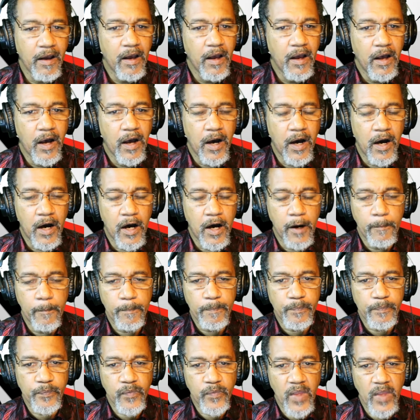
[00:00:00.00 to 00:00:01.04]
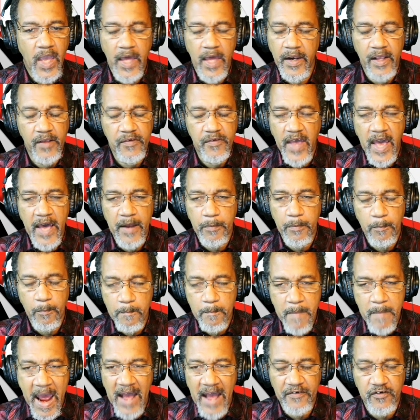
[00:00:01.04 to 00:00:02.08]
and has had
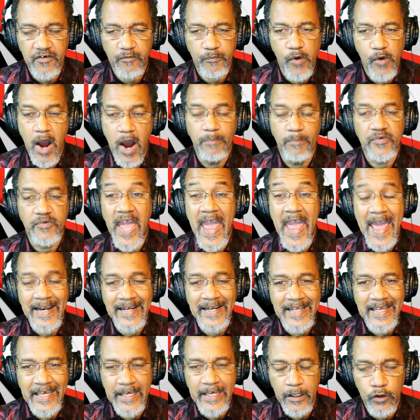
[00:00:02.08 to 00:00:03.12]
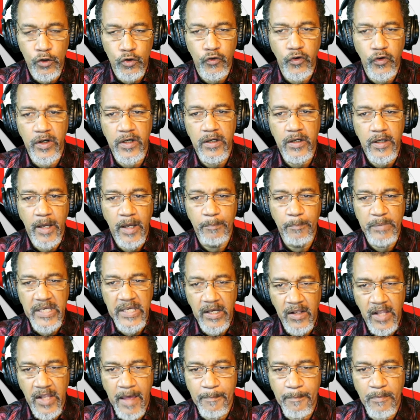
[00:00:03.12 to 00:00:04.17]
massive problems and killed, and
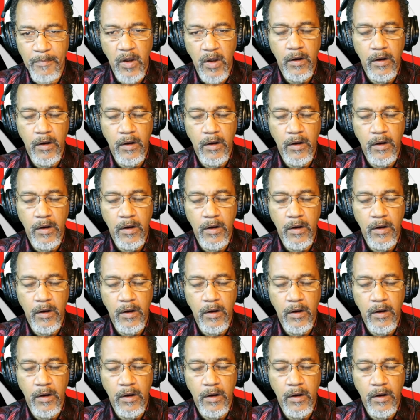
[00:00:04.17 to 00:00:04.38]
BLM